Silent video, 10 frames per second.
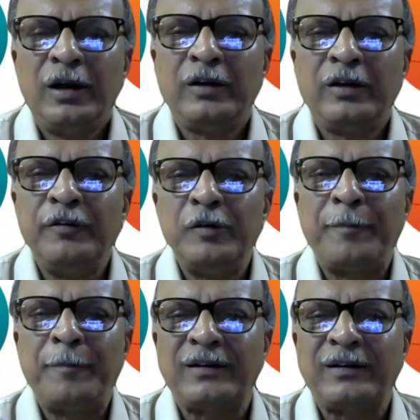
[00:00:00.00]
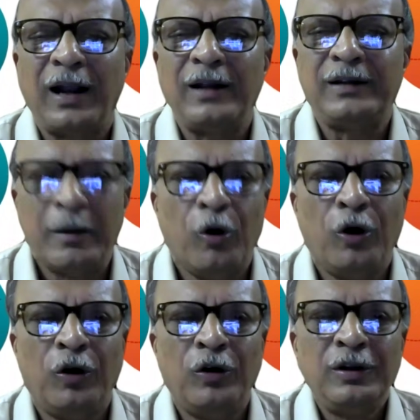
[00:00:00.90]
give you a practical
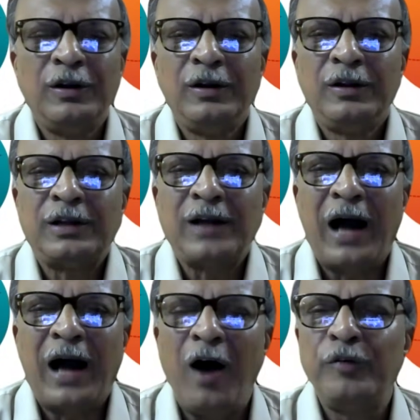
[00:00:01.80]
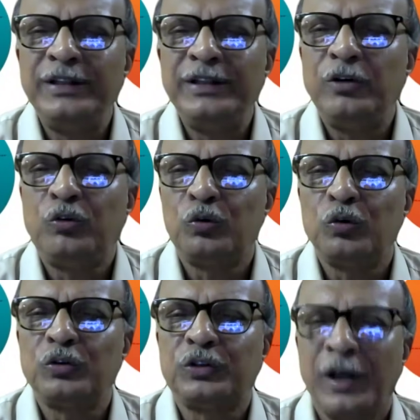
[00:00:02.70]
demo that how within
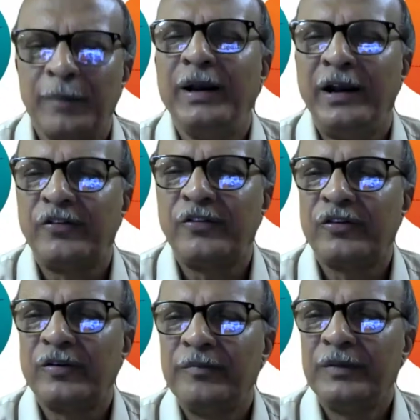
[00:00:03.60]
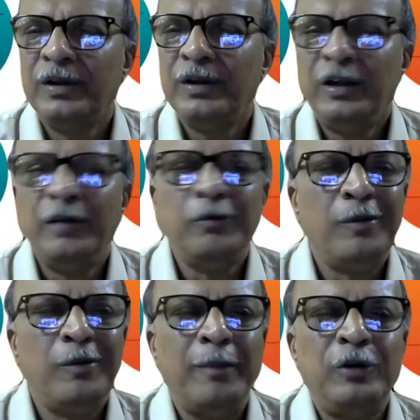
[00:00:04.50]
2 to 3 minutes you
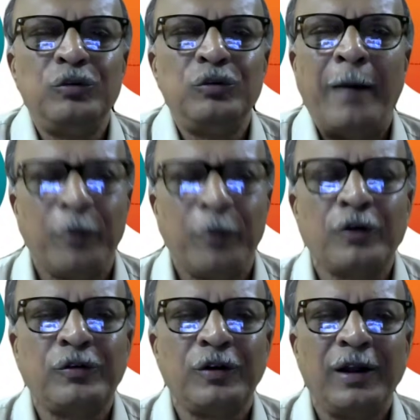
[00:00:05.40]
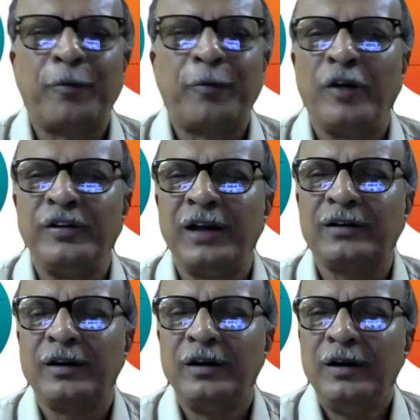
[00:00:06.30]
will be able to upload a
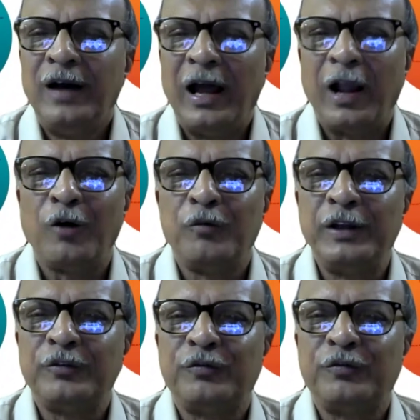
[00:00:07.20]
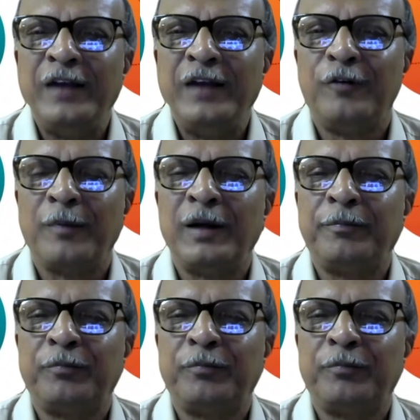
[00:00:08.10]
project along with 5 of the